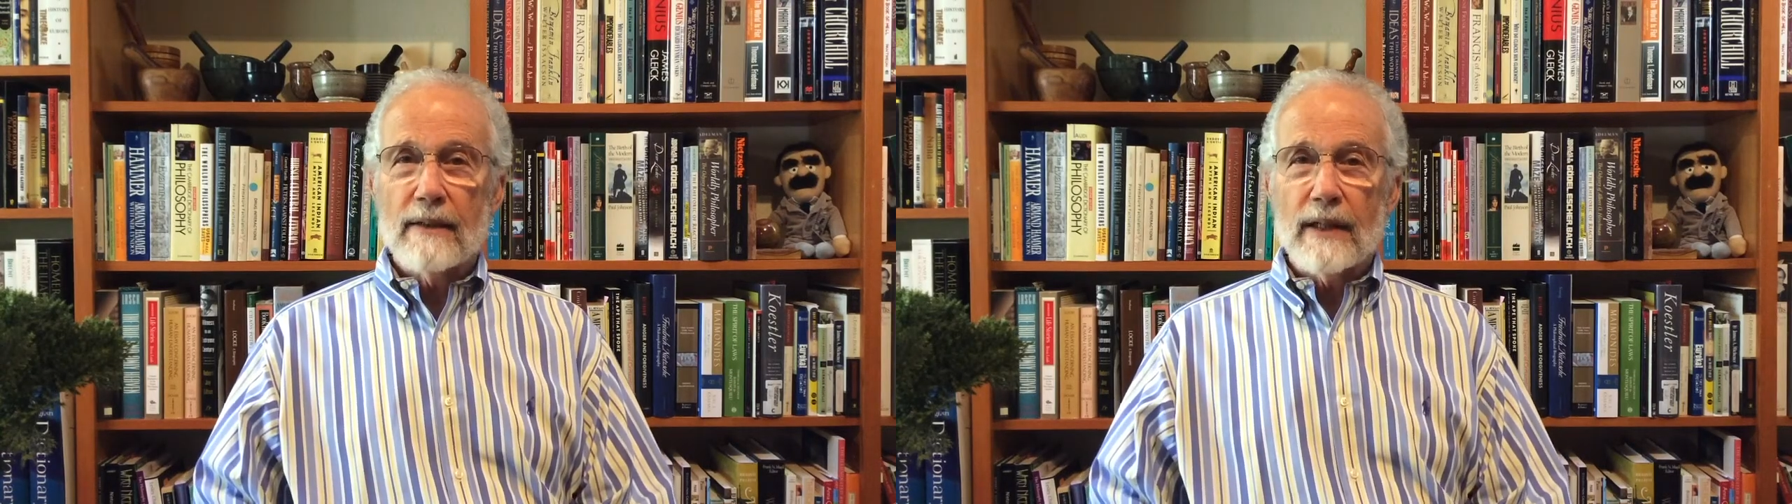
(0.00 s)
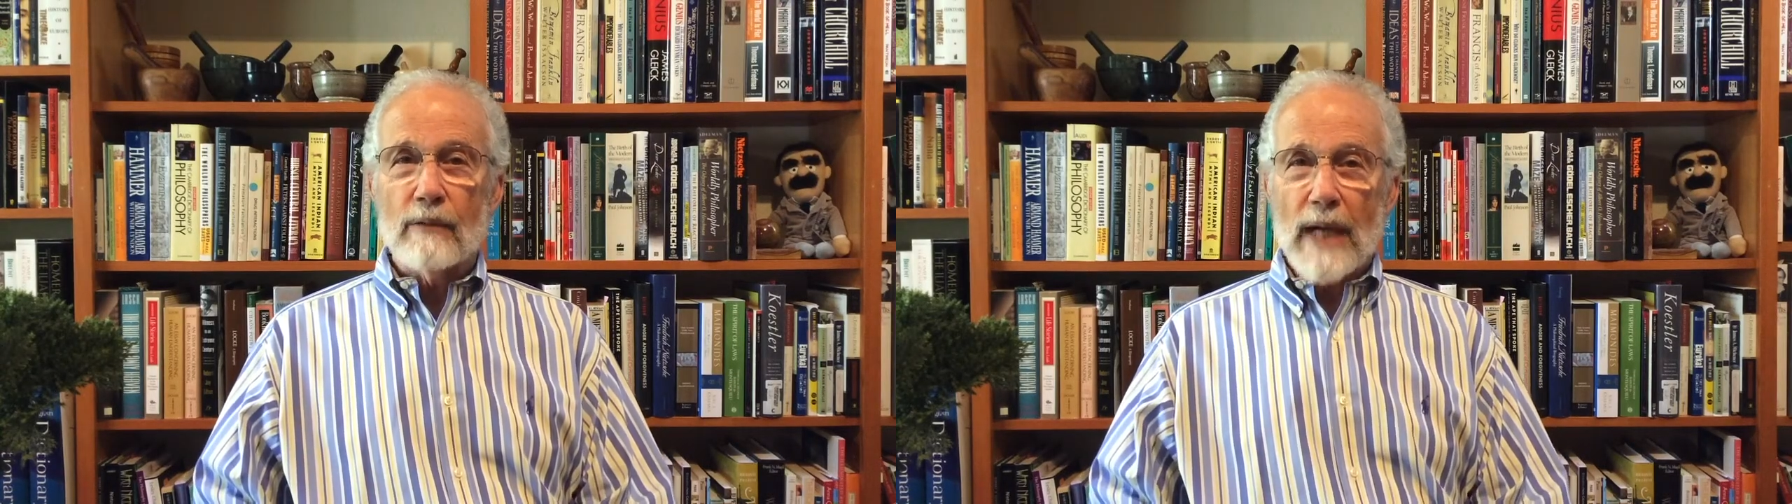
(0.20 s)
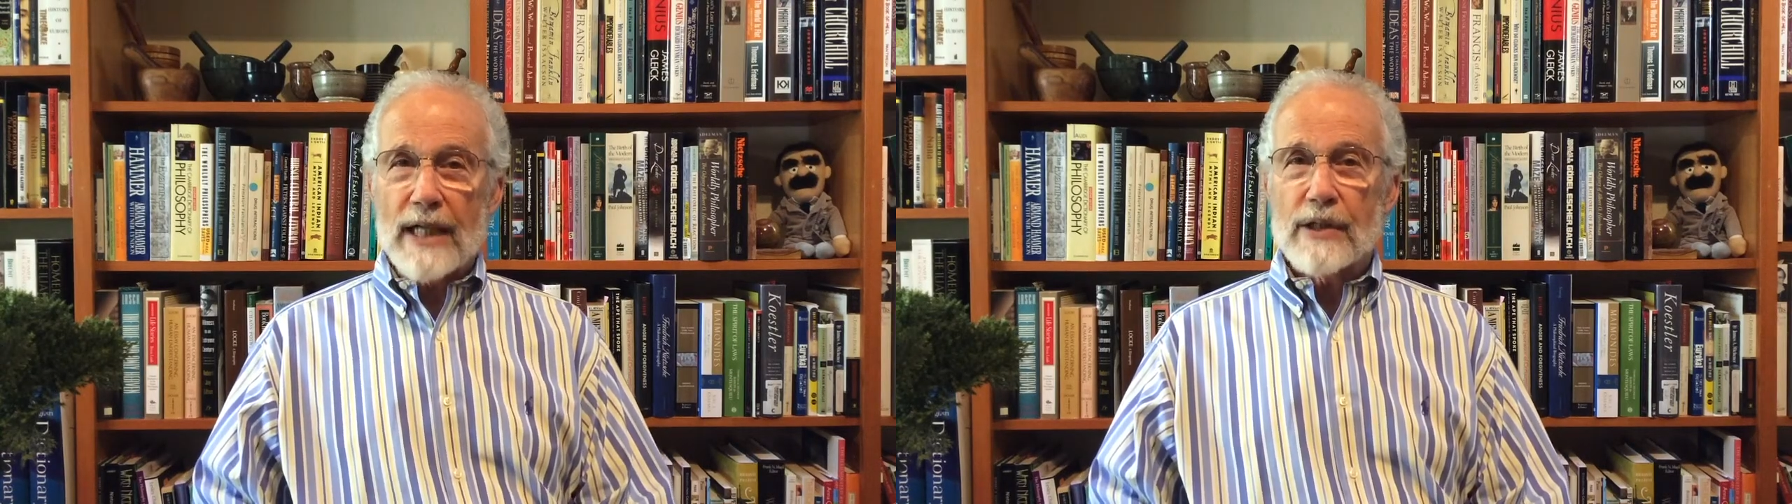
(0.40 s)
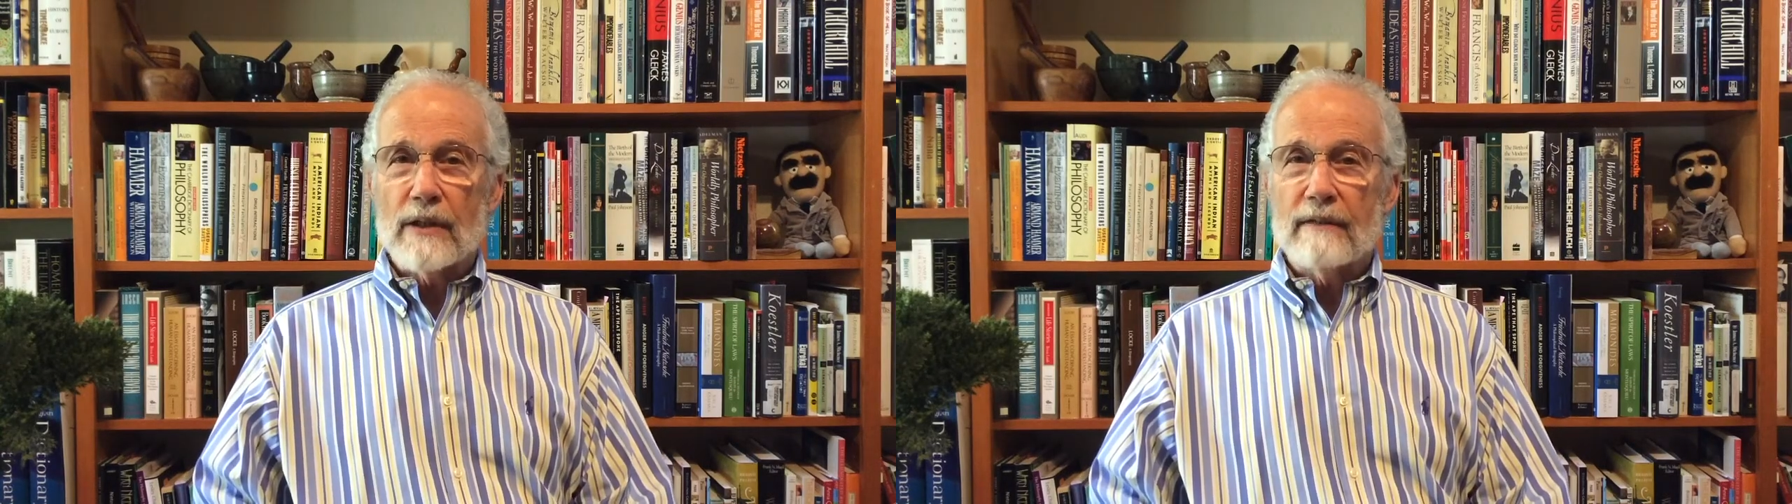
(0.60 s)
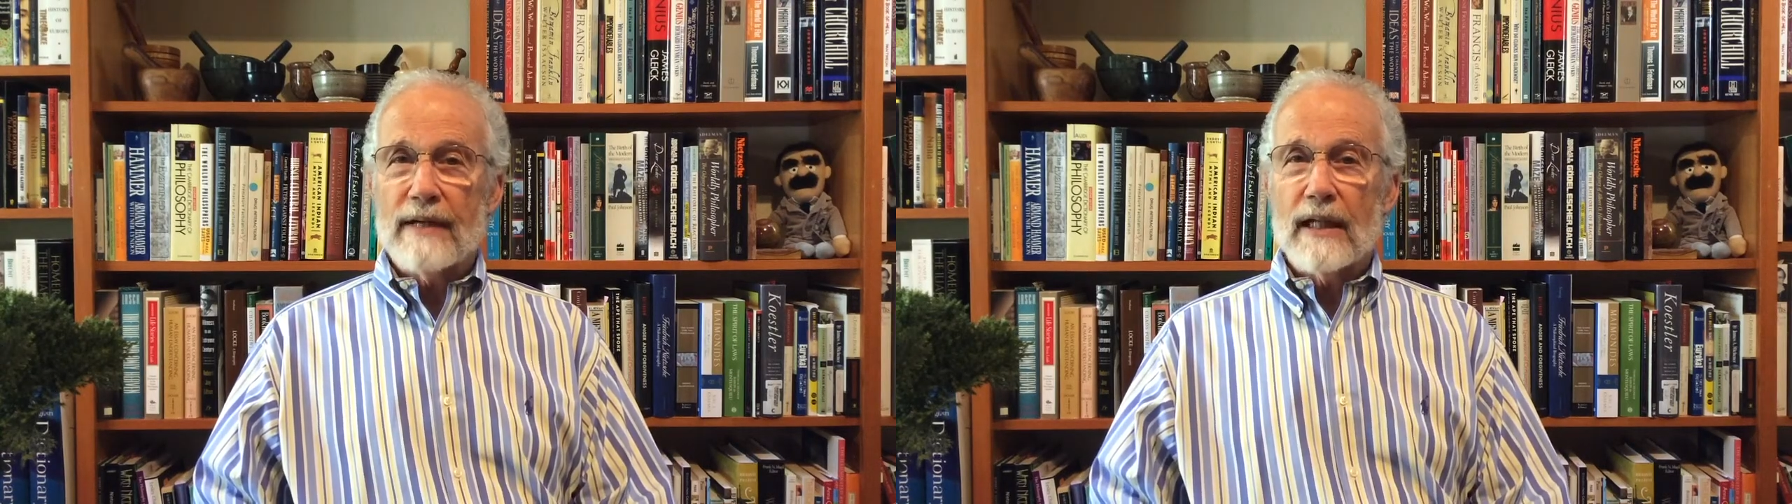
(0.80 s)
on a
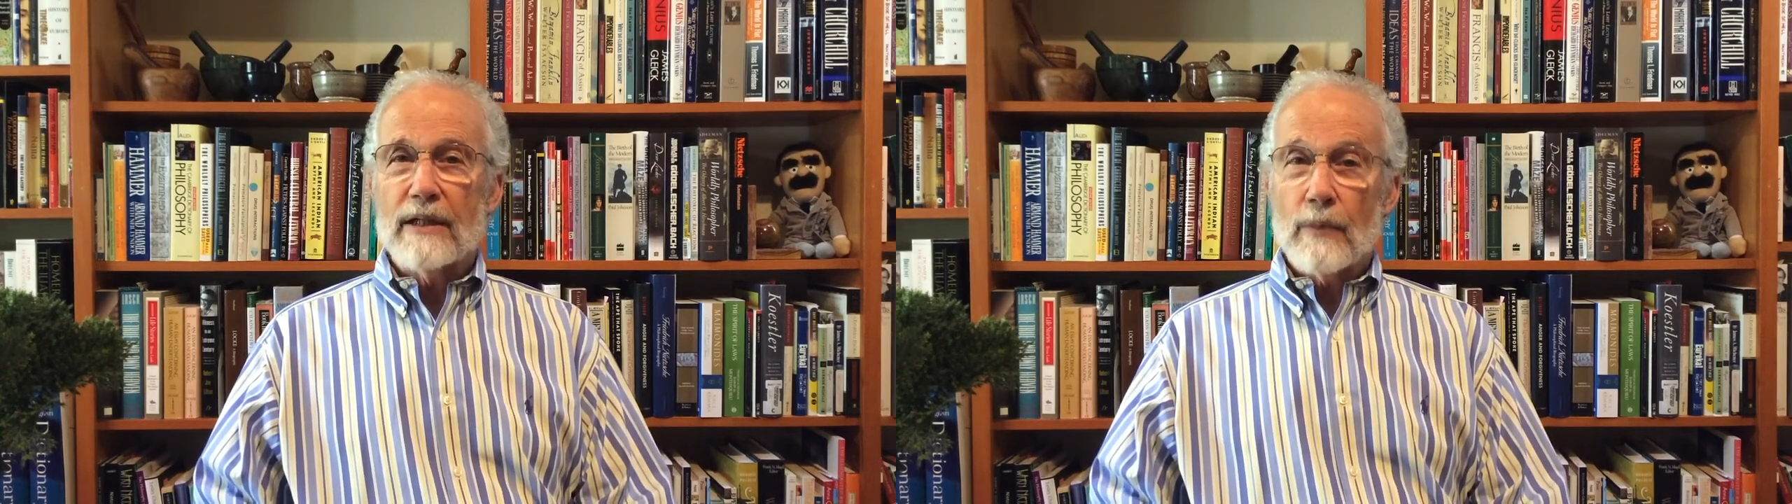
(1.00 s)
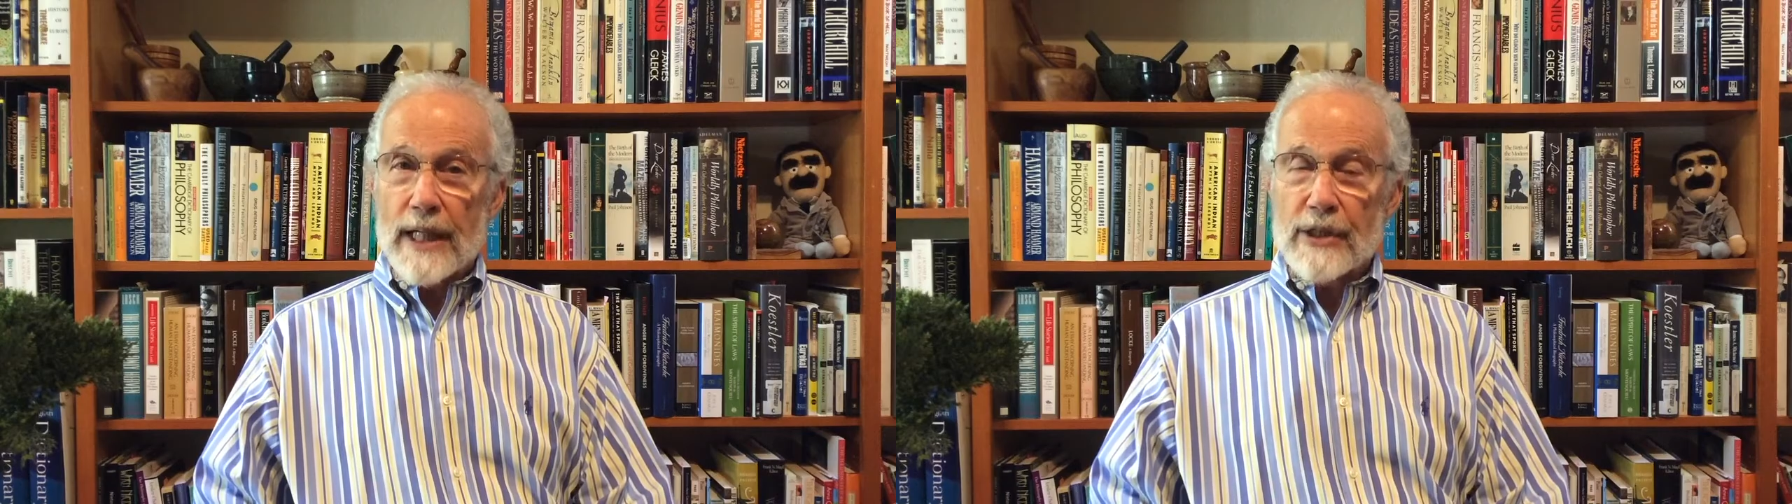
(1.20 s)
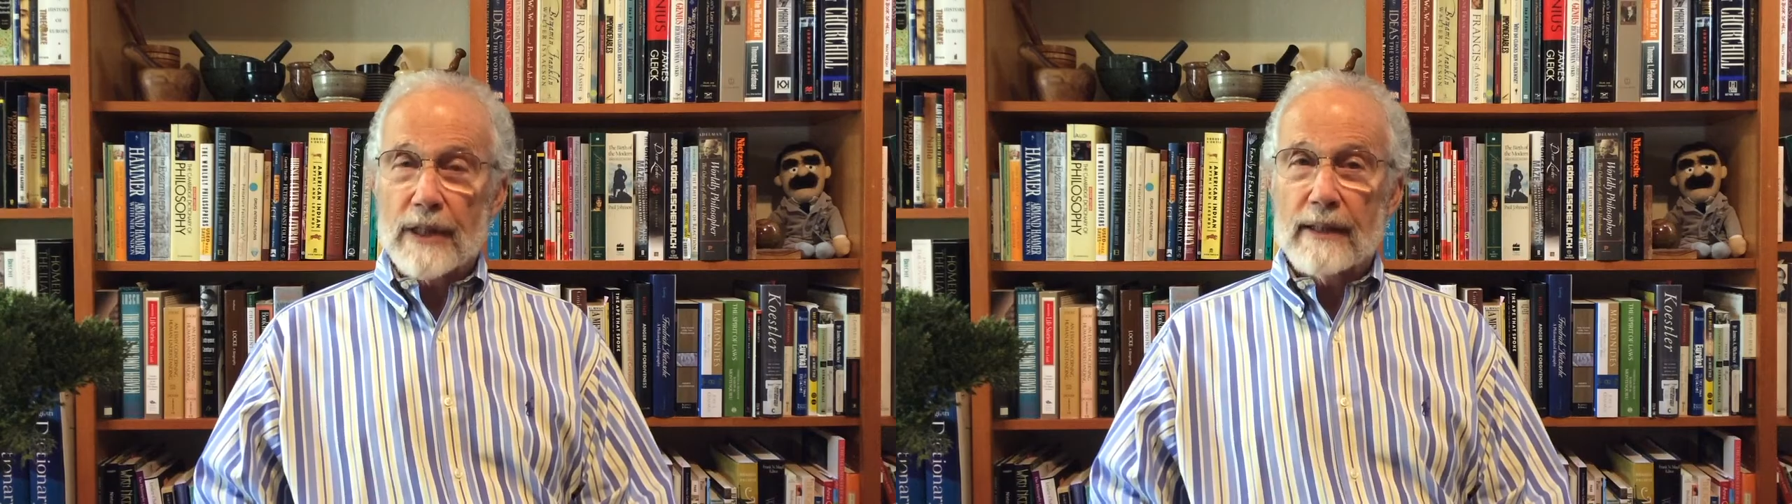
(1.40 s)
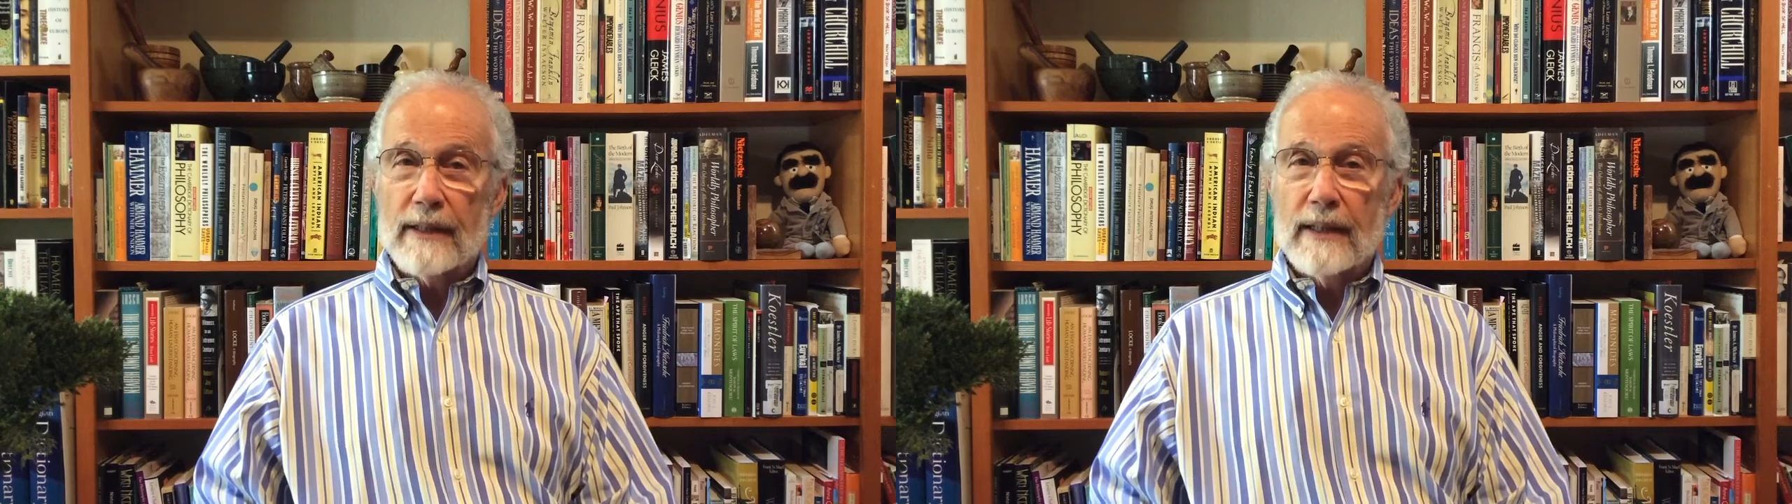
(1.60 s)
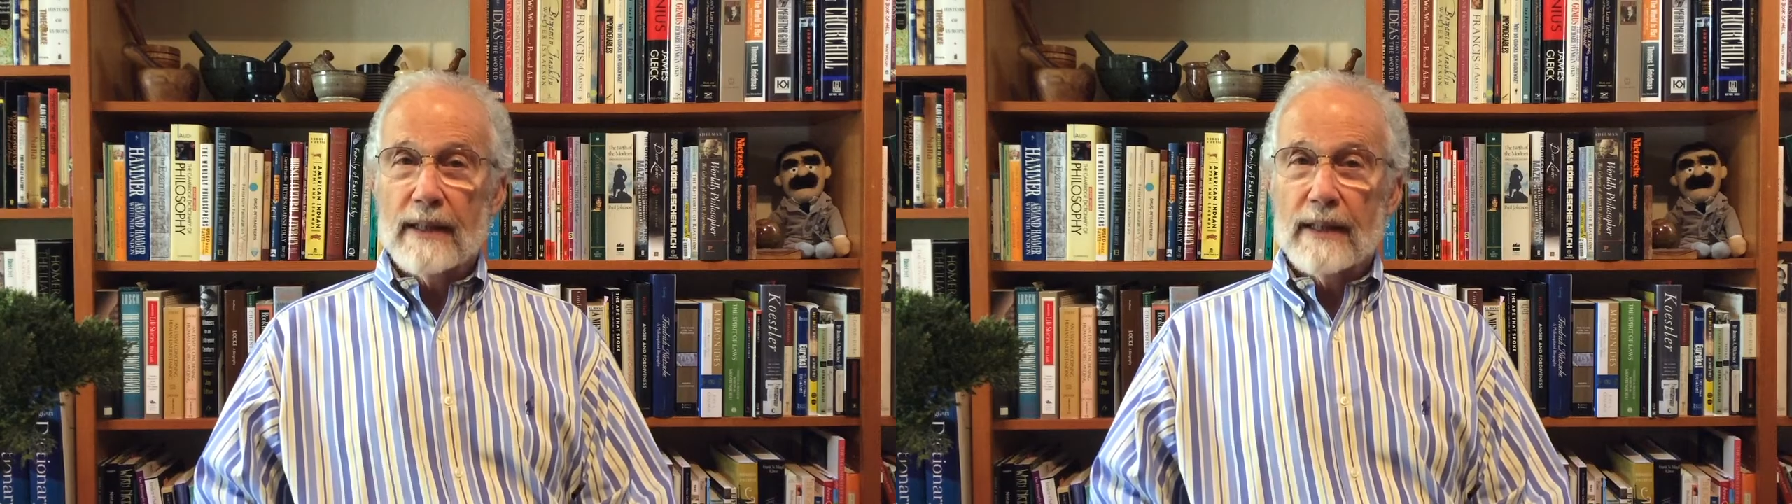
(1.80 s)
rational evaluation